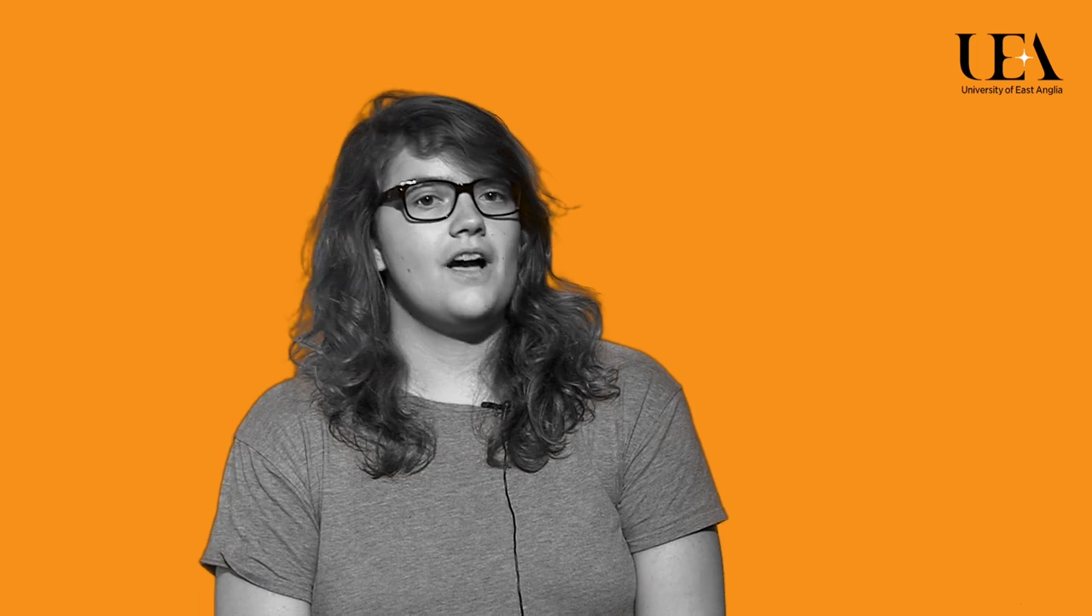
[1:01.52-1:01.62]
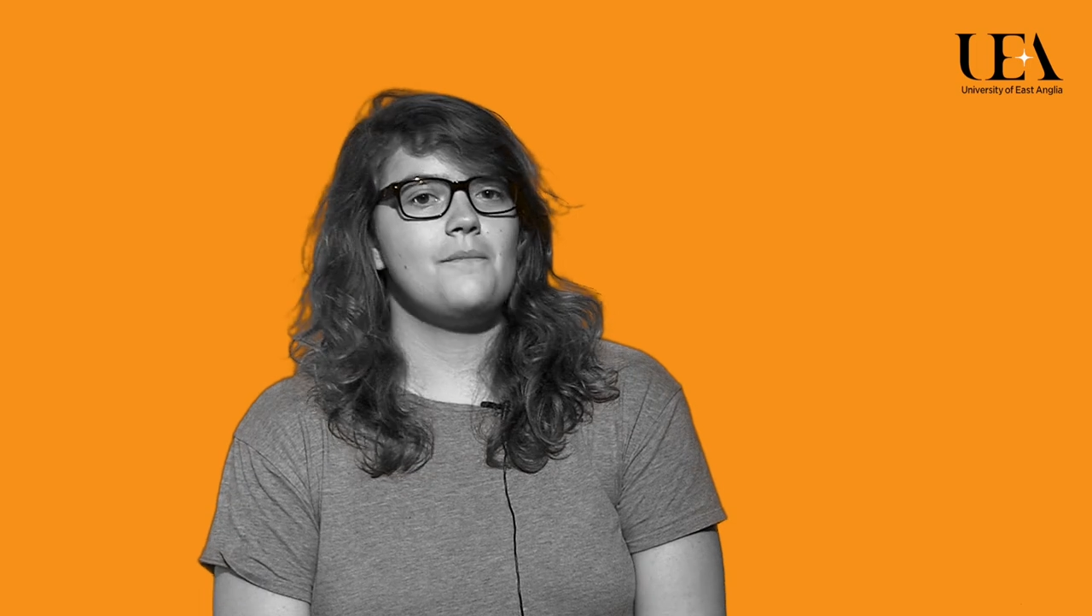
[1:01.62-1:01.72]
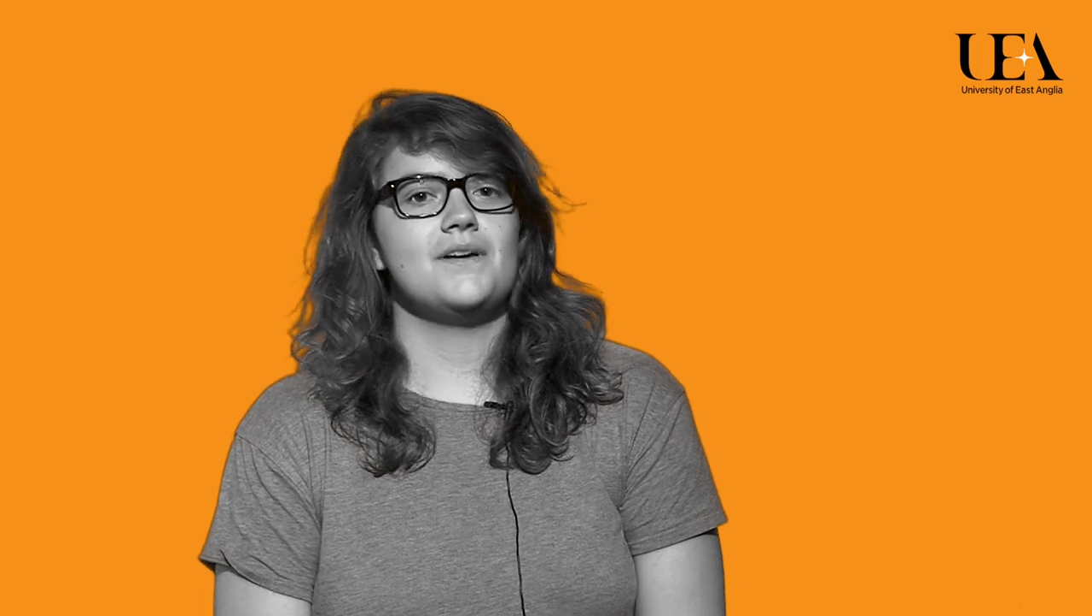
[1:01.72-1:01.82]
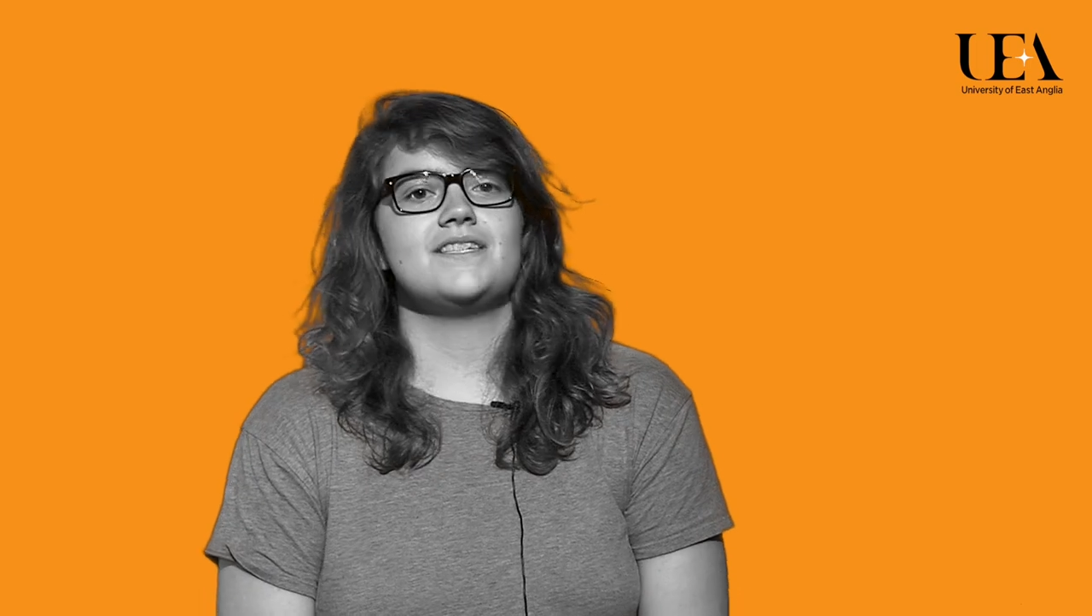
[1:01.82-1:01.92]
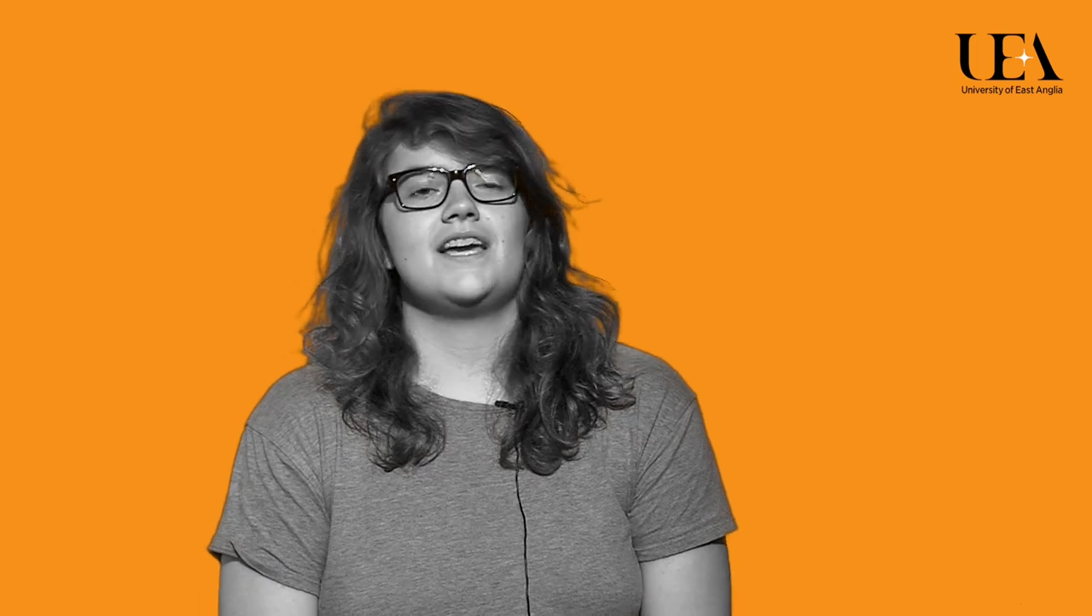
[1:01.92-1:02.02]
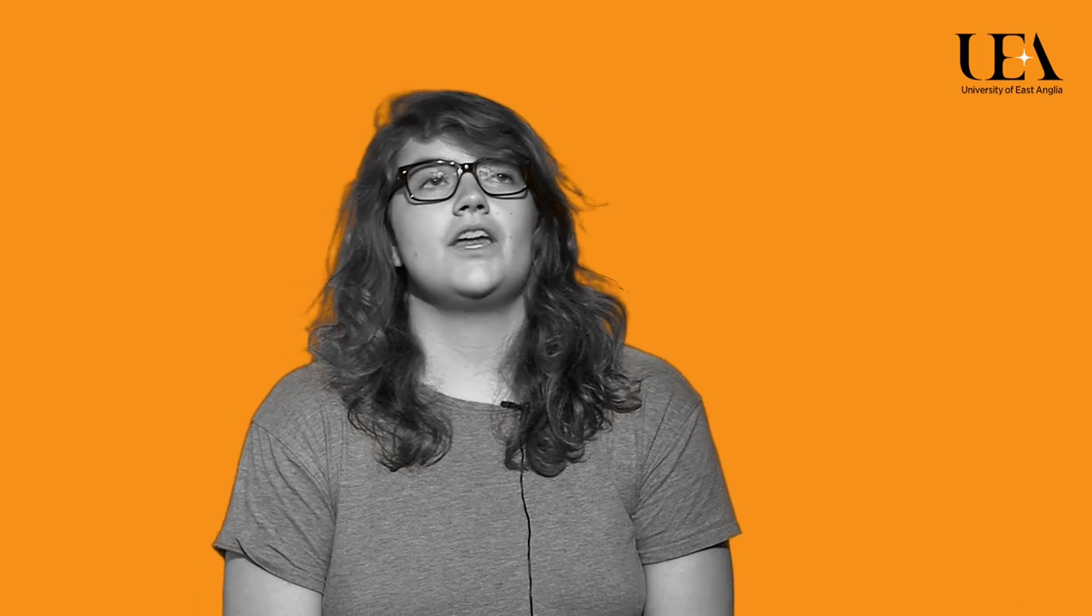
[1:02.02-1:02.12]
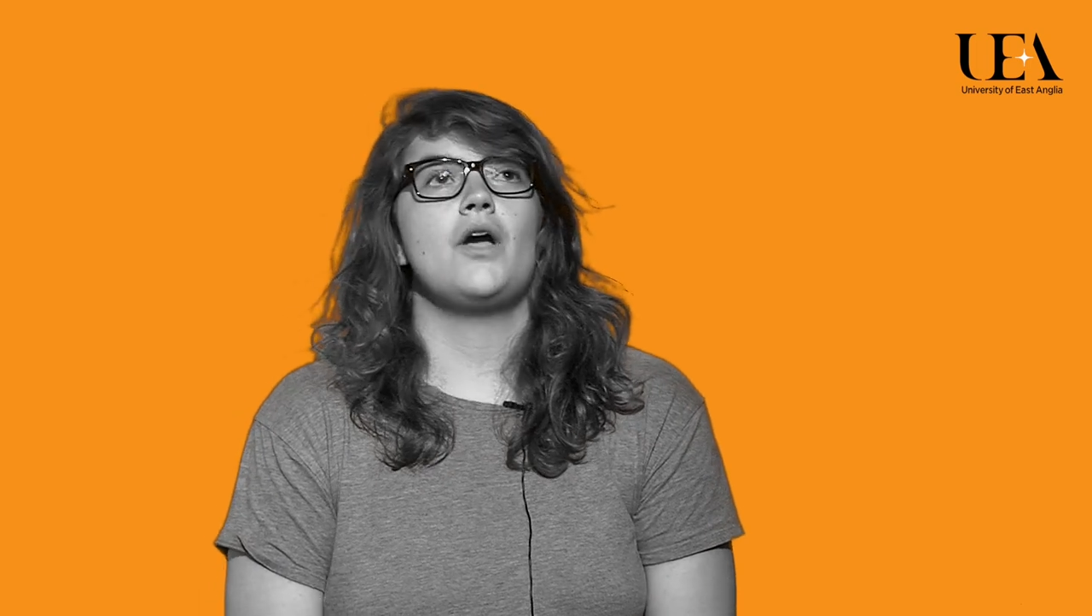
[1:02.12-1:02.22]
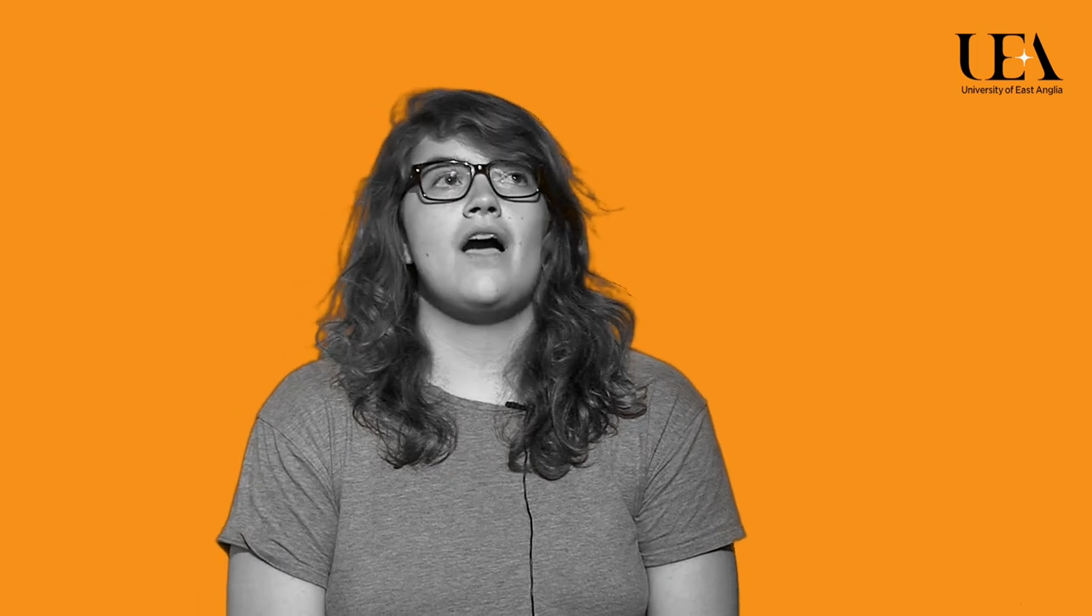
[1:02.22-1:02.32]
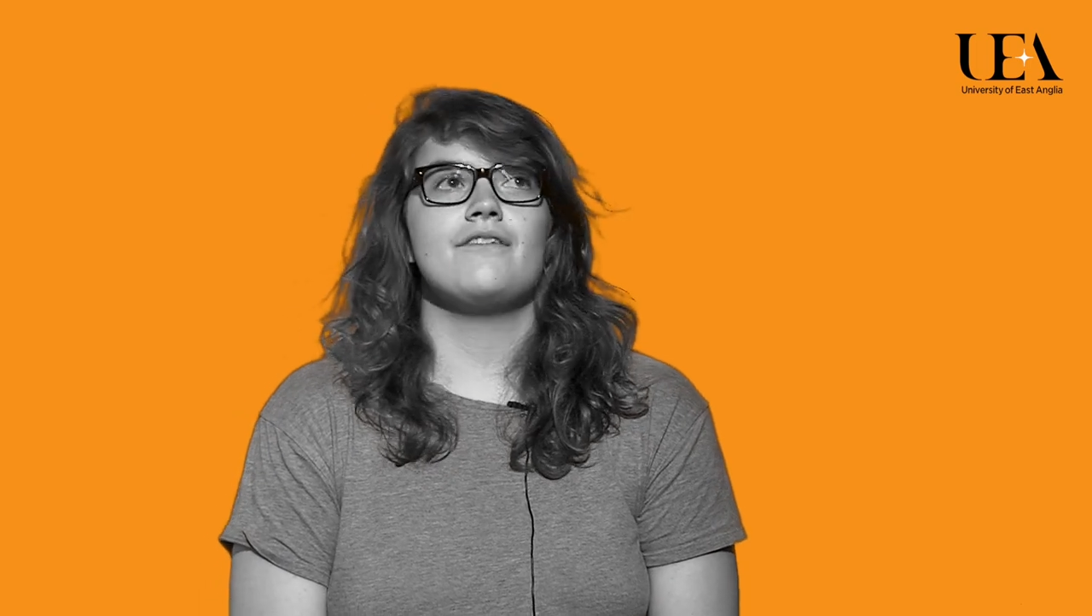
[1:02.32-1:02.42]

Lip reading: as they know